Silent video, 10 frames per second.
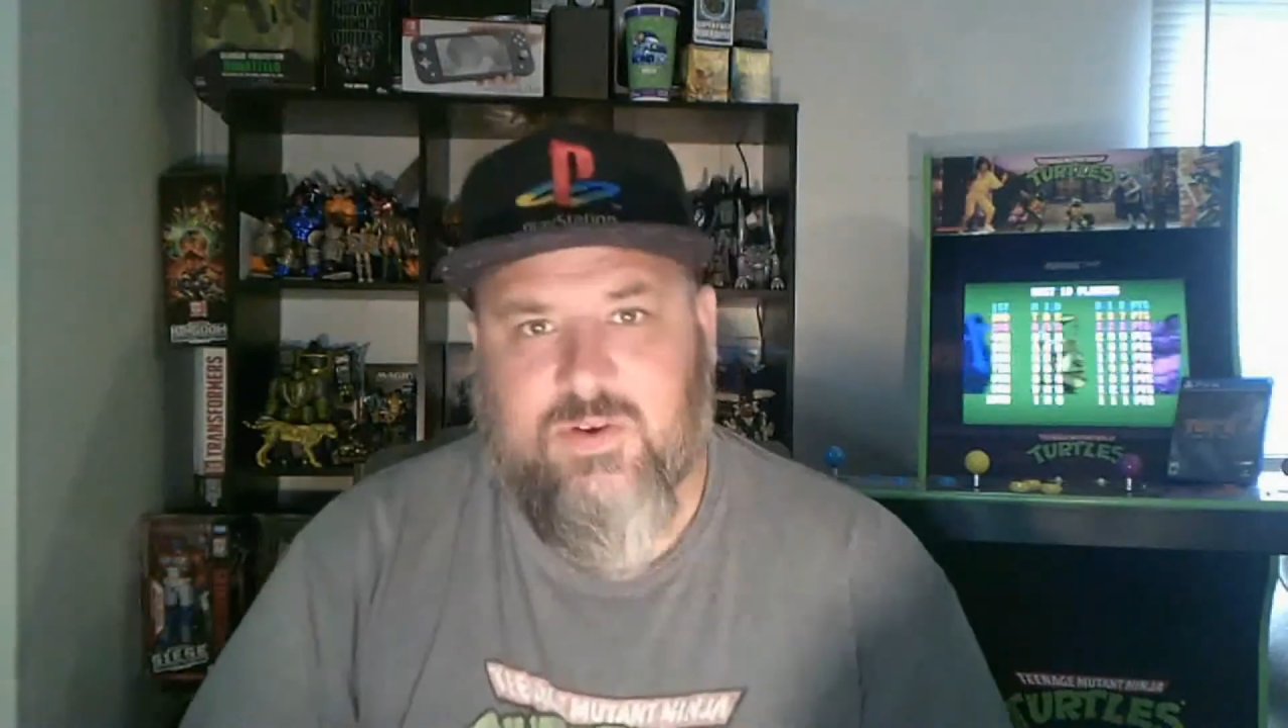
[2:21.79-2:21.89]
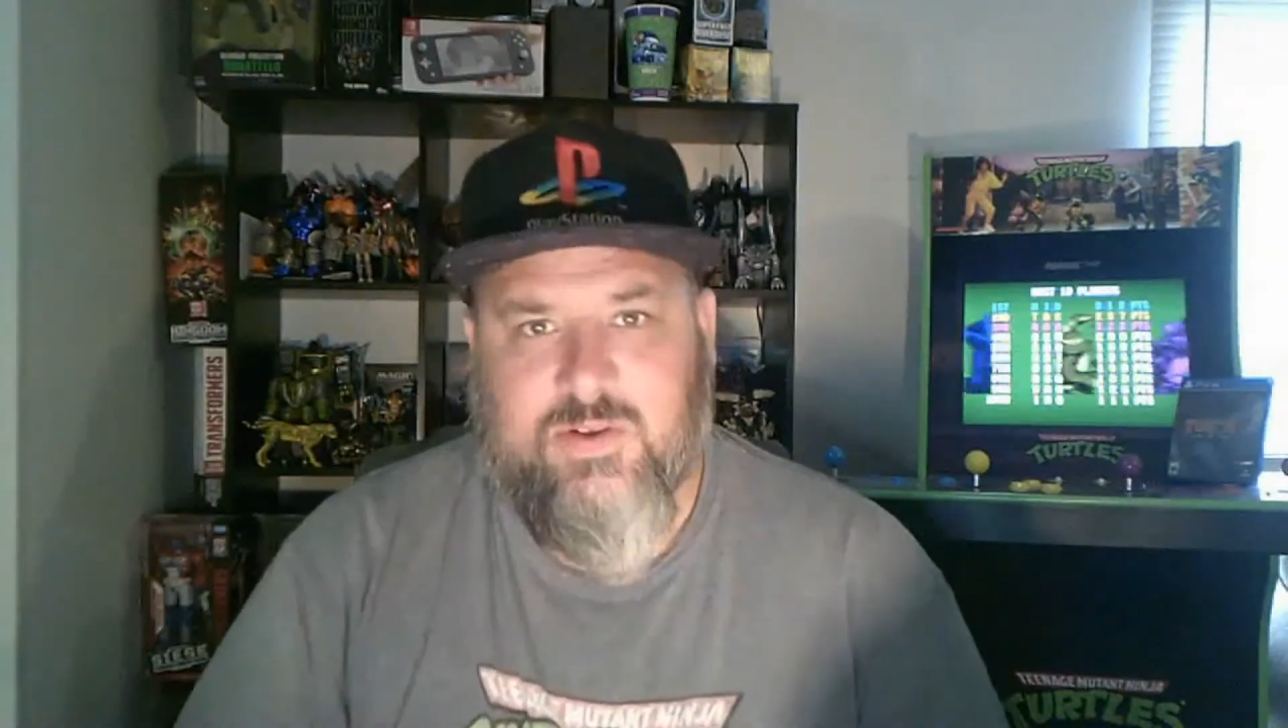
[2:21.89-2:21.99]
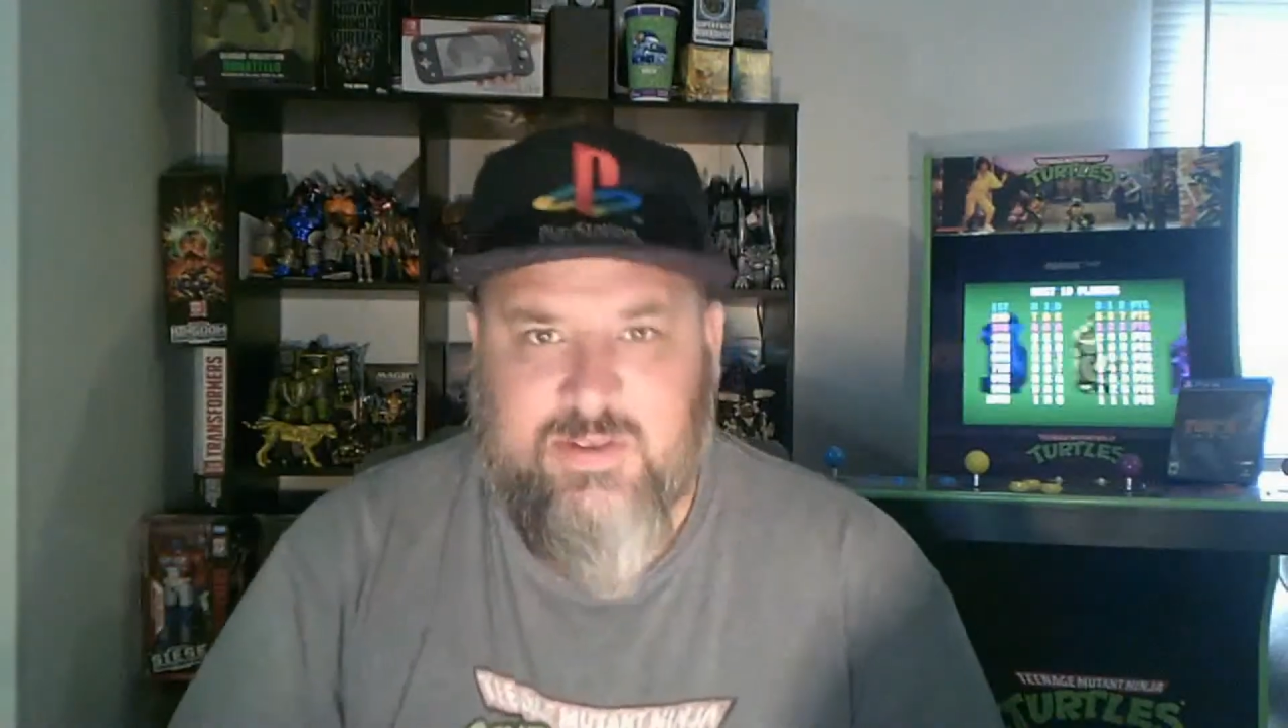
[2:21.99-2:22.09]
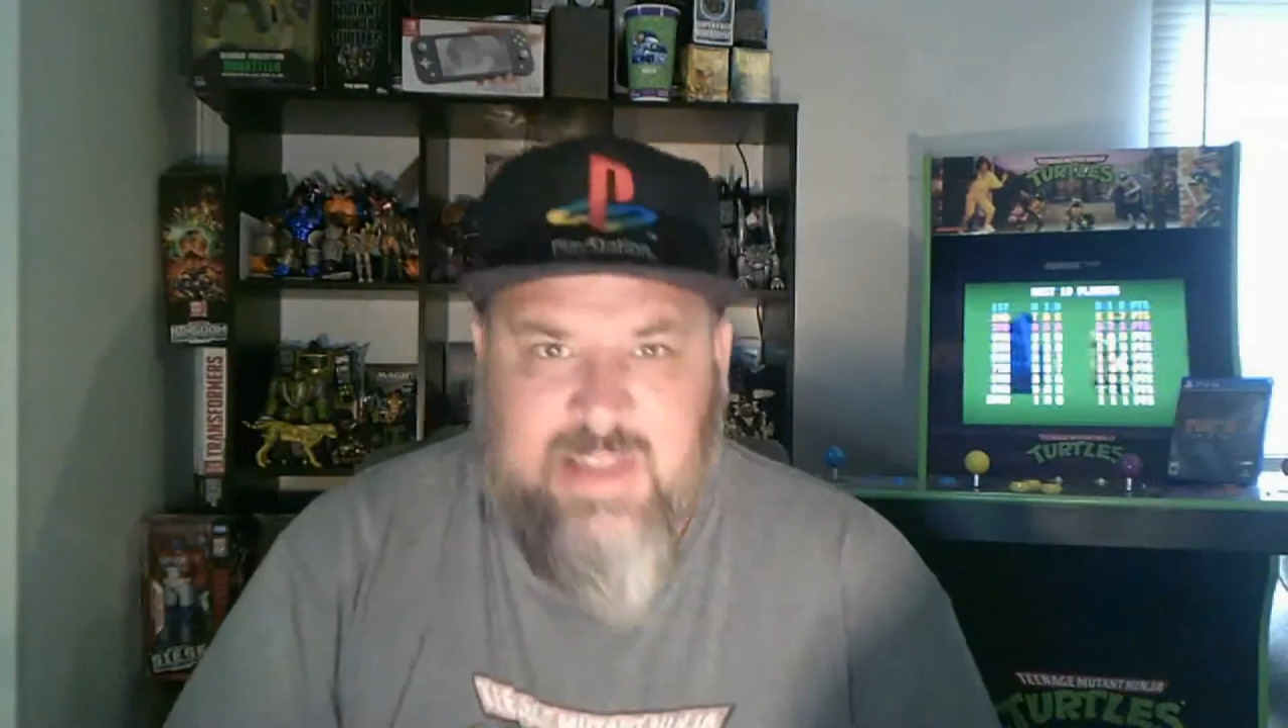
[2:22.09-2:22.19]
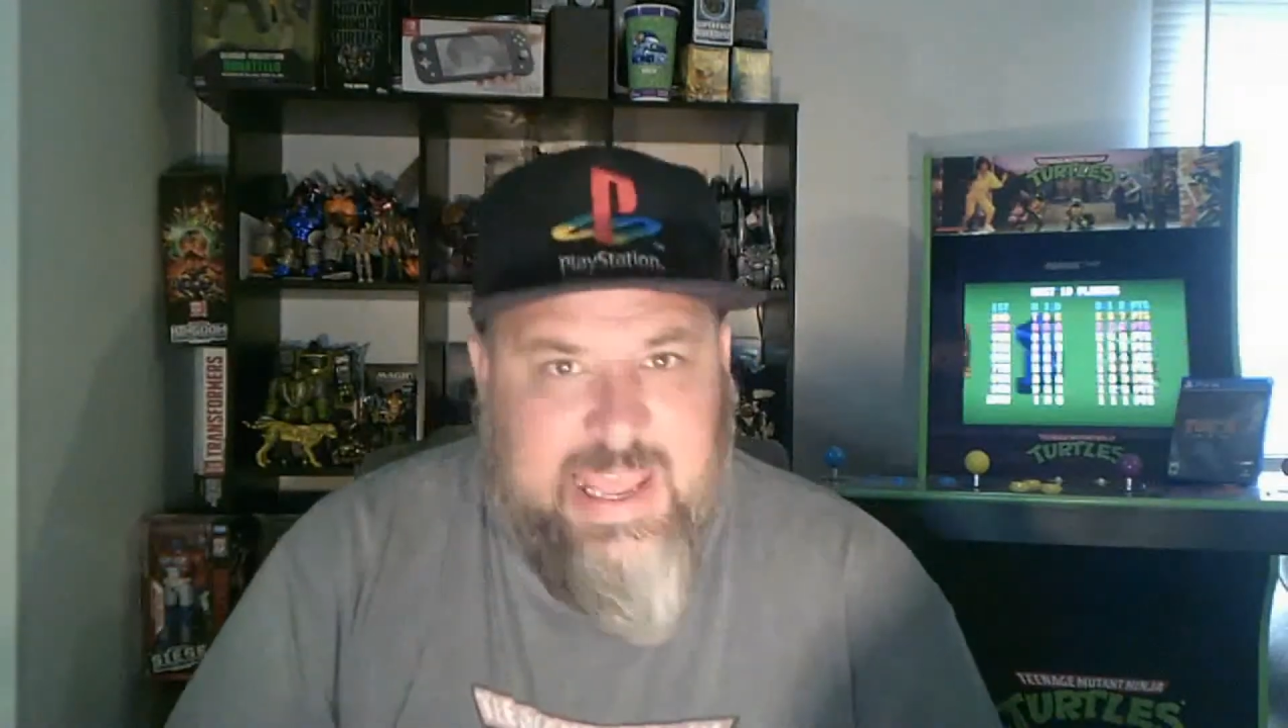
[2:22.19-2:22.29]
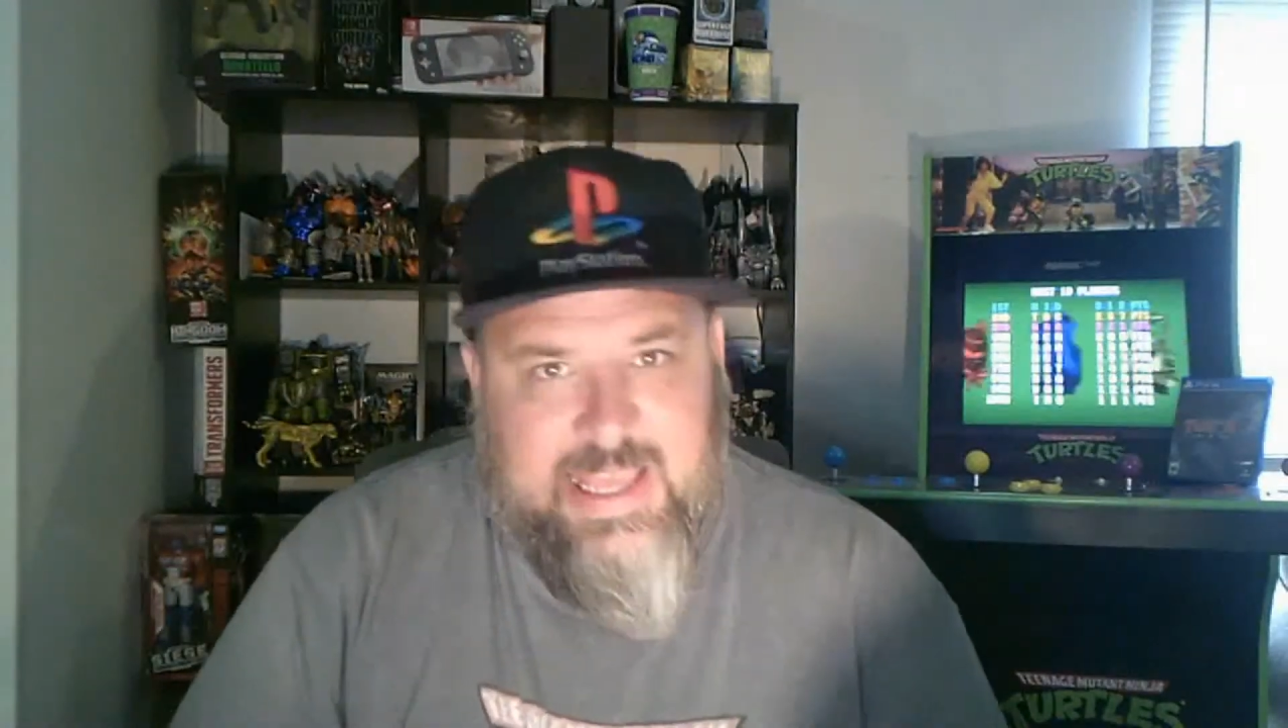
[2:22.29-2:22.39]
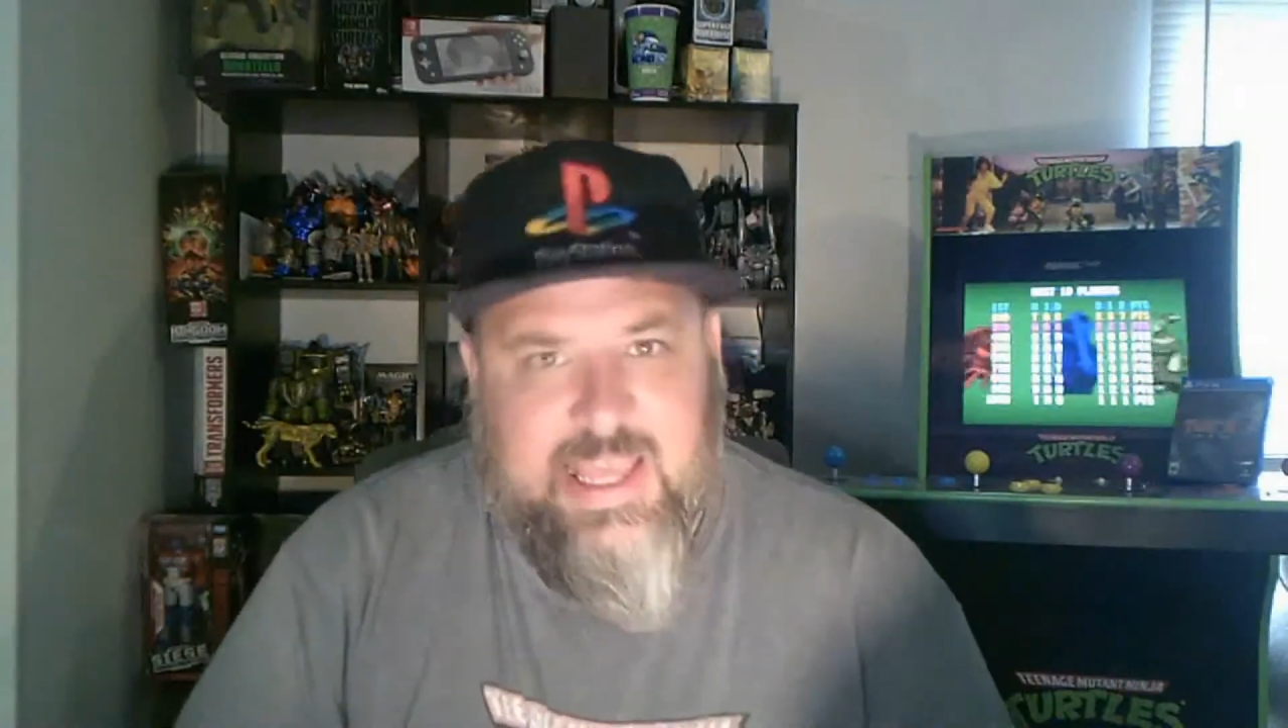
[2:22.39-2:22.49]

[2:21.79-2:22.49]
in late